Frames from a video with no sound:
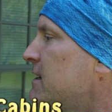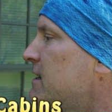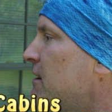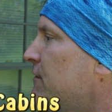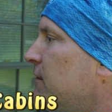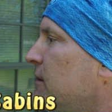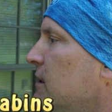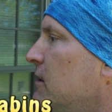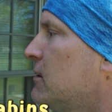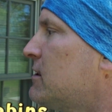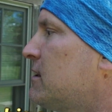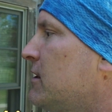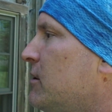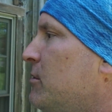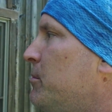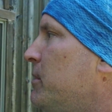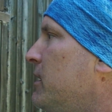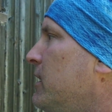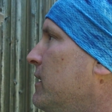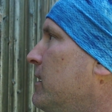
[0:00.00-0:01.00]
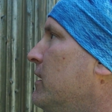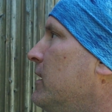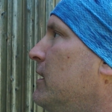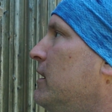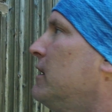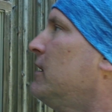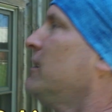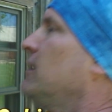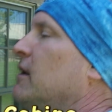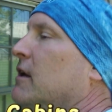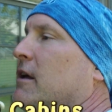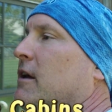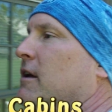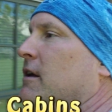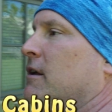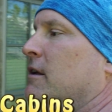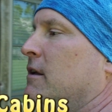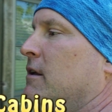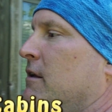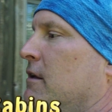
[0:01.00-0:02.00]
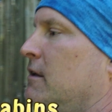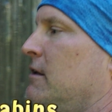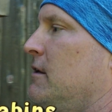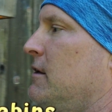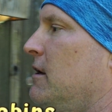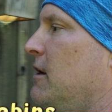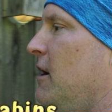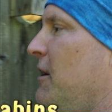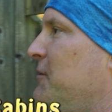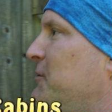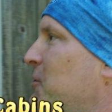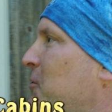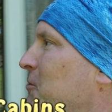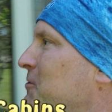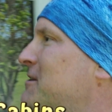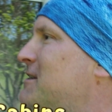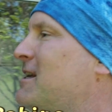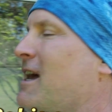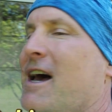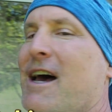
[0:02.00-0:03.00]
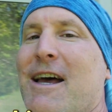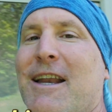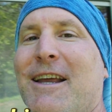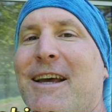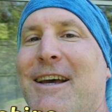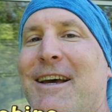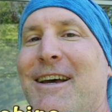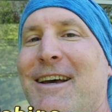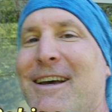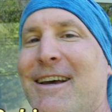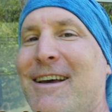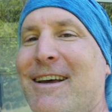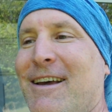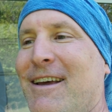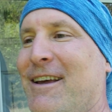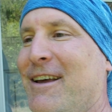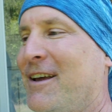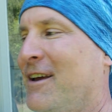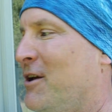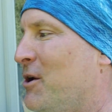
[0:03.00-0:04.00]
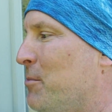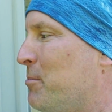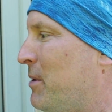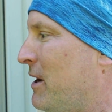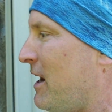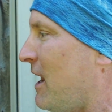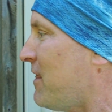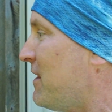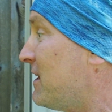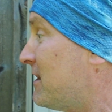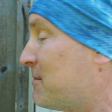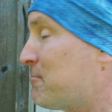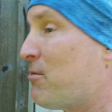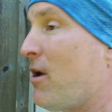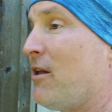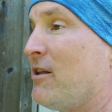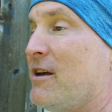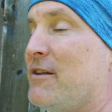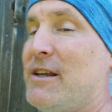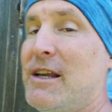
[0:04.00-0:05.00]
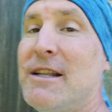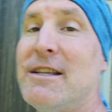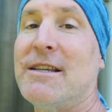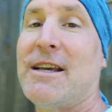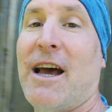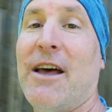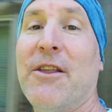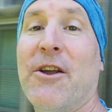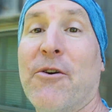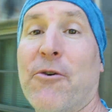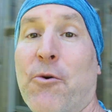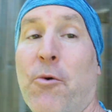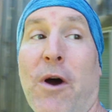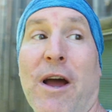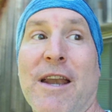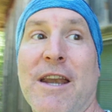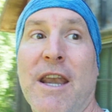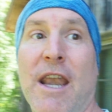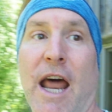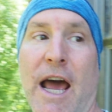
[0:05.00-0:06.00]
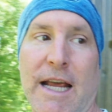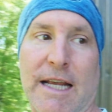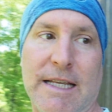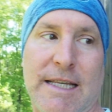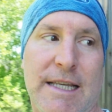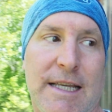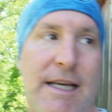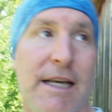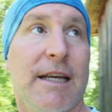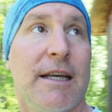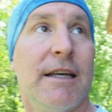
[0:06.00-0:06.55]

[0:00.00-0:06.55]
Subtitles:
definitely looks a little bit on the old side, but I think probably on the inside they're quite nice.